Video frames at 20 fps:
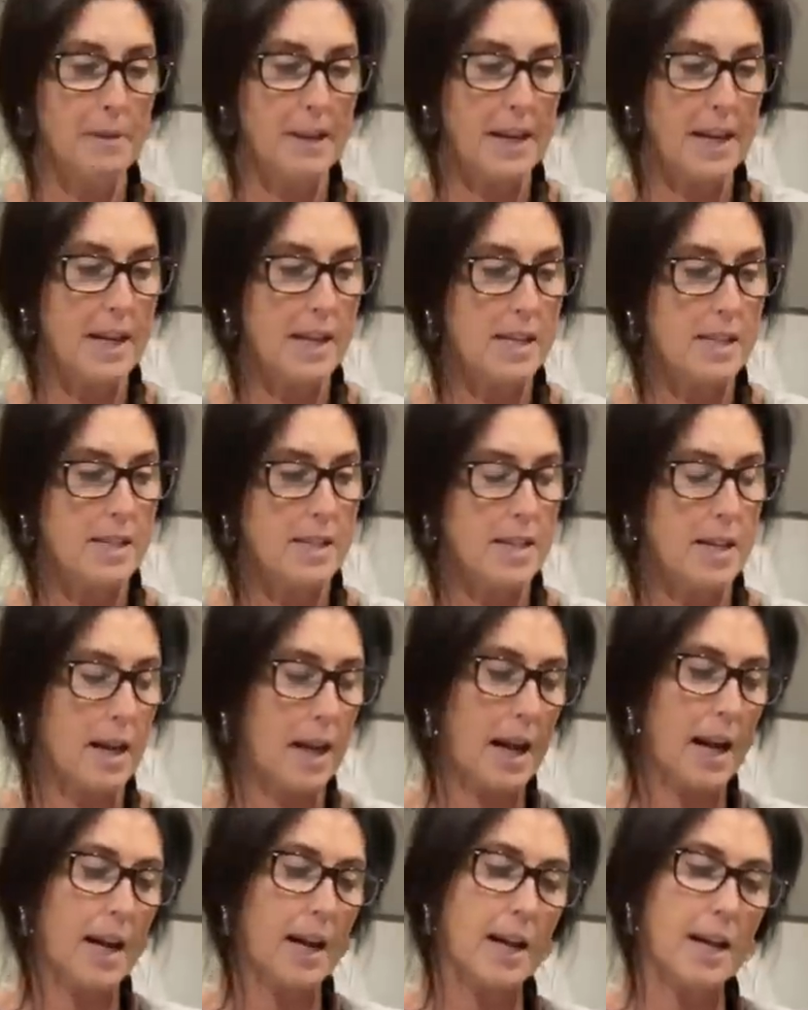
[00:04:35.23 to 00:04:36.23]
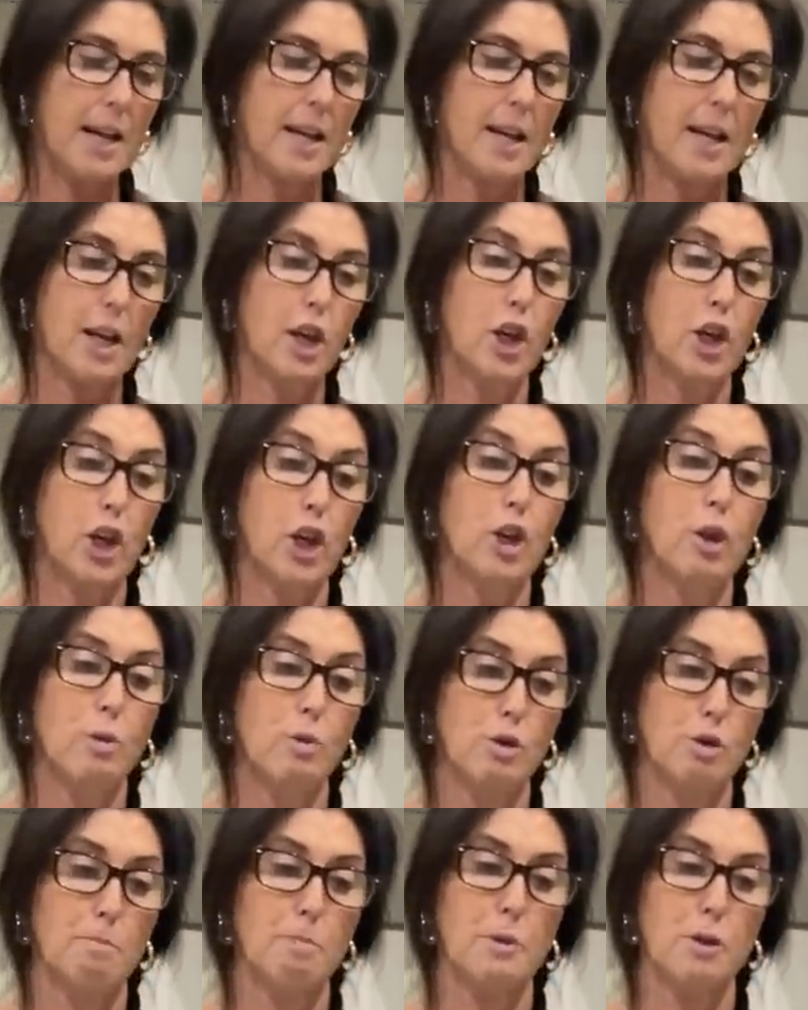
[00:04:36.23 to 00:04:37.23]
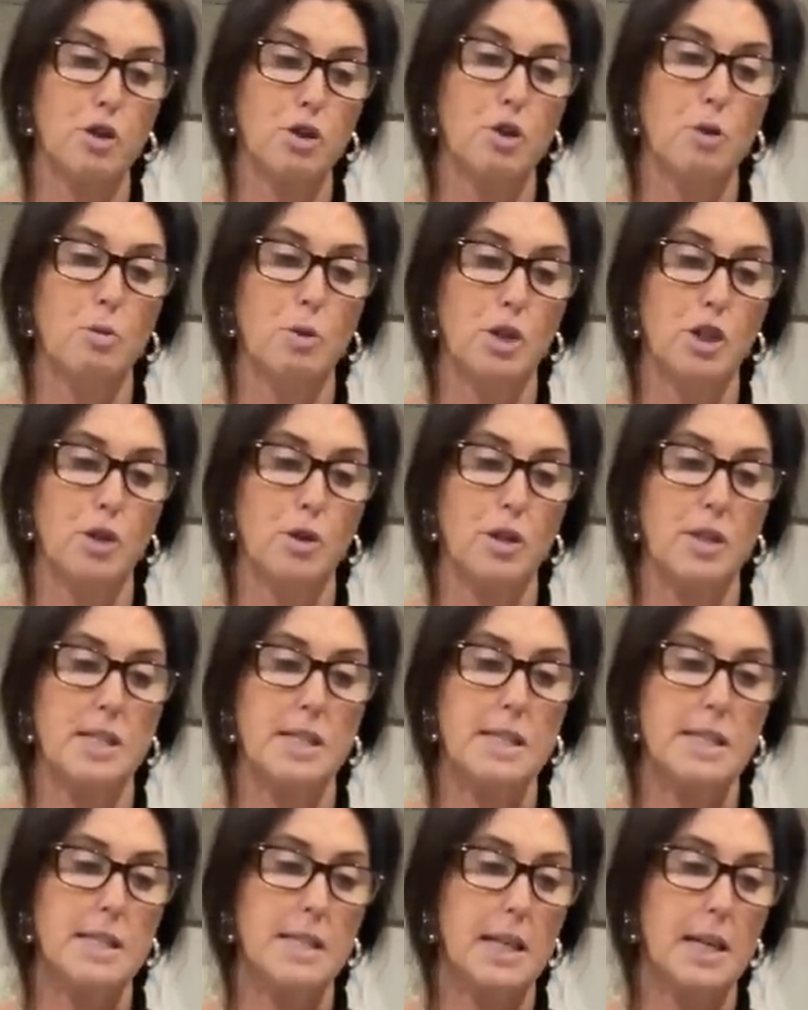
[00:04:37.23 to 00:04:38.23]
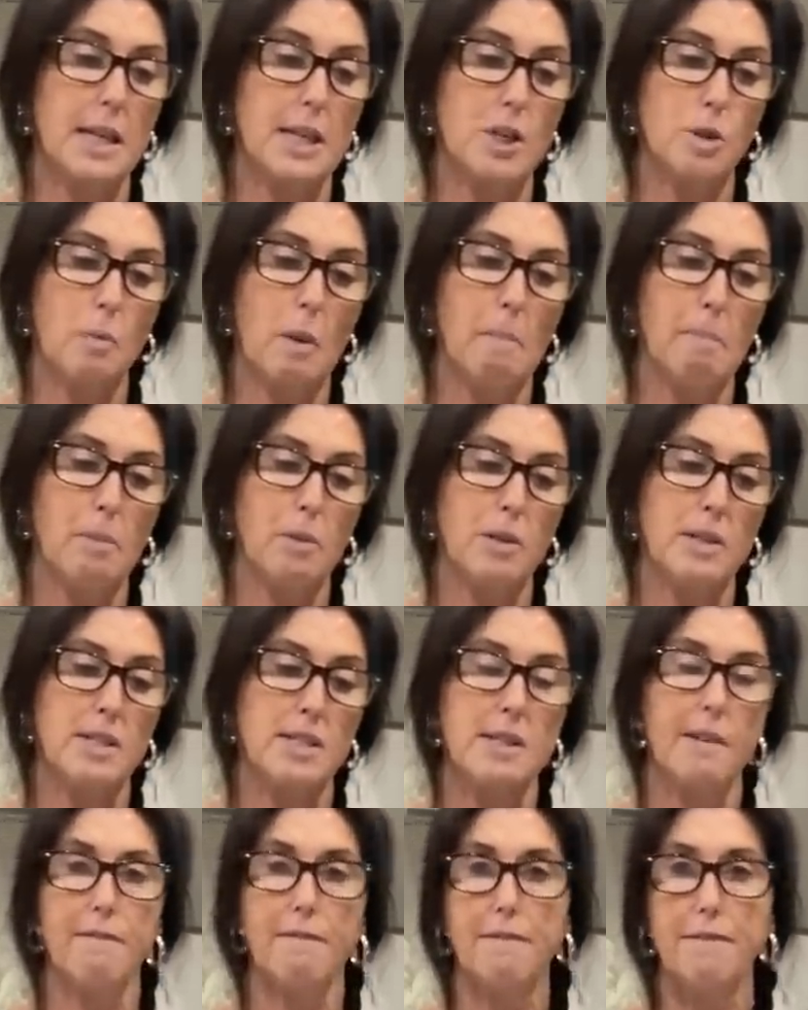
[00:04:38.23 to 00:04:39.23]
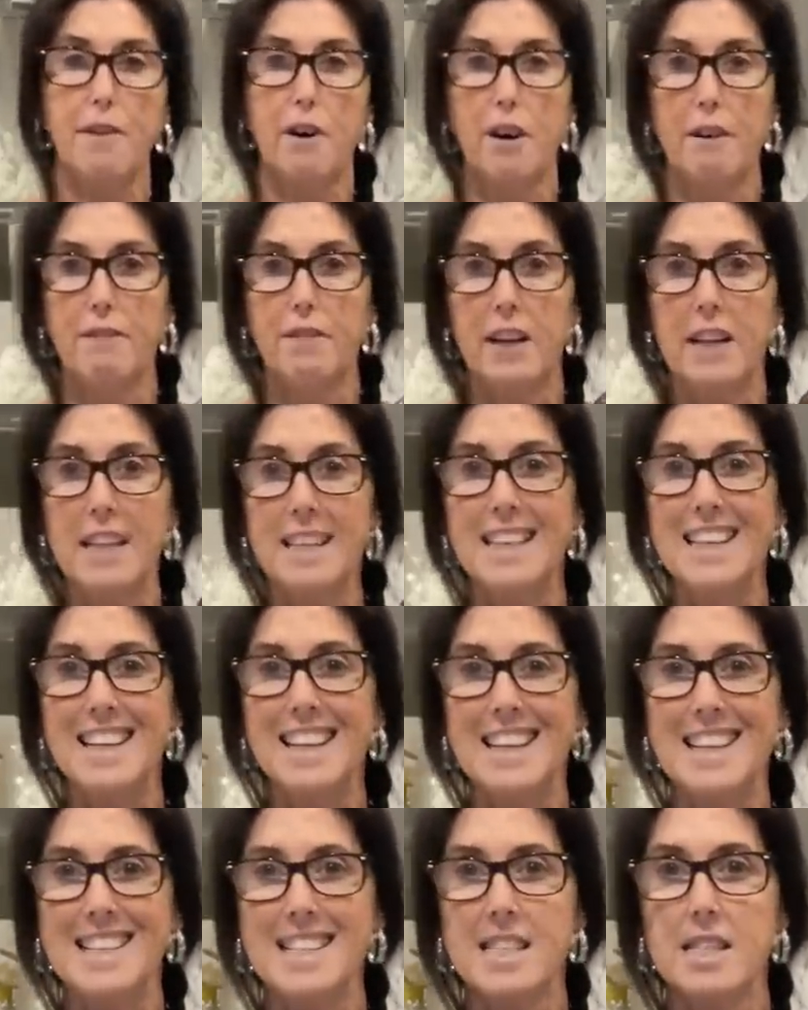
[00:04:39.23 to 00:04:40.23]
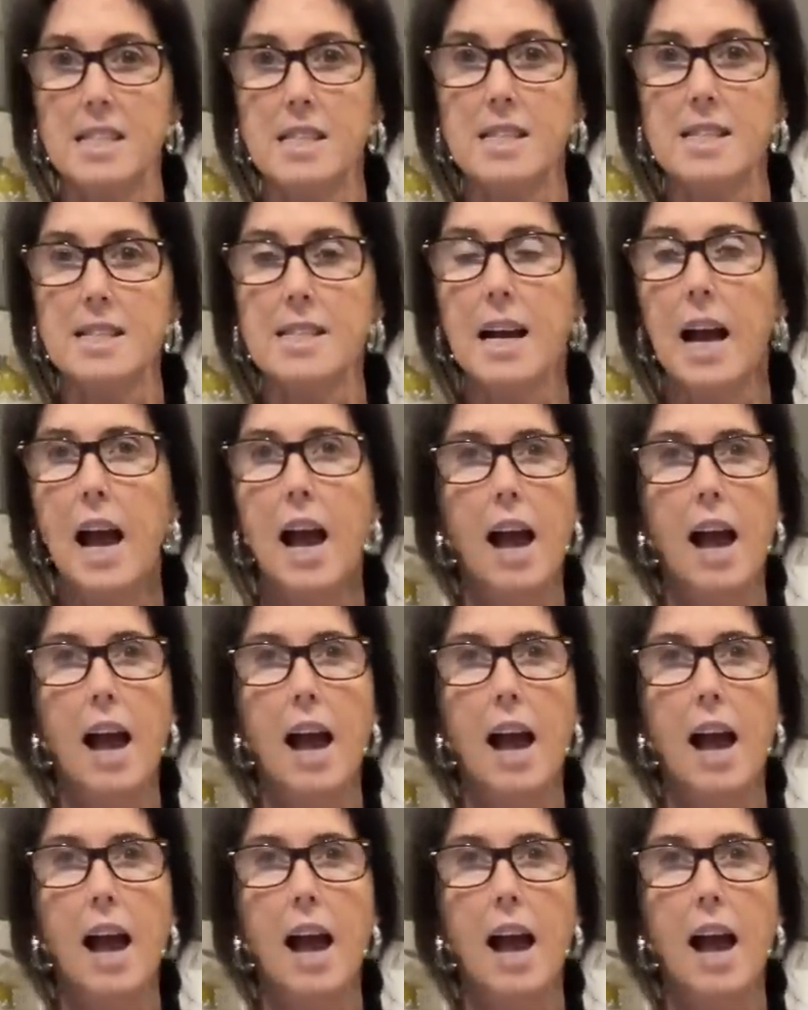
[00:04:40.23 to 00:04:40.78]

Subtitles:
It's a huge bottle, as you can see. It's 1.75 litres.